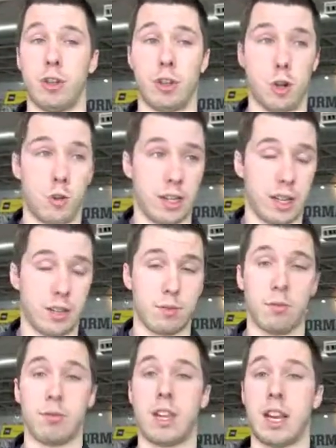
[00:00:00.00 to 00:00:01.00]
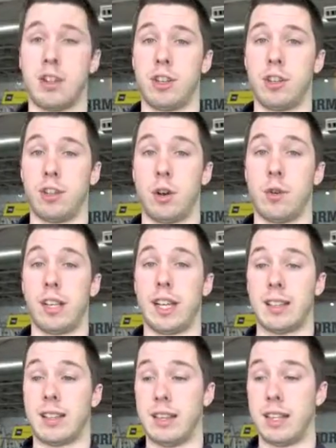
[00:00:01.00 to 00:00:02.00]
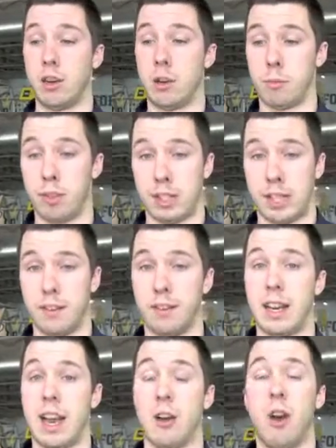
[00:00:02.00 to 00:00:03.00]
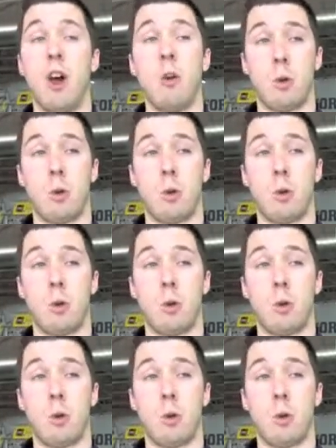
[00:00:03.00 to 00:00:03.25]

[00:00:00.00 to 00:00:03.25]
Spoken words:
you're going to get some rotation, you're going to get the knee almost giving out.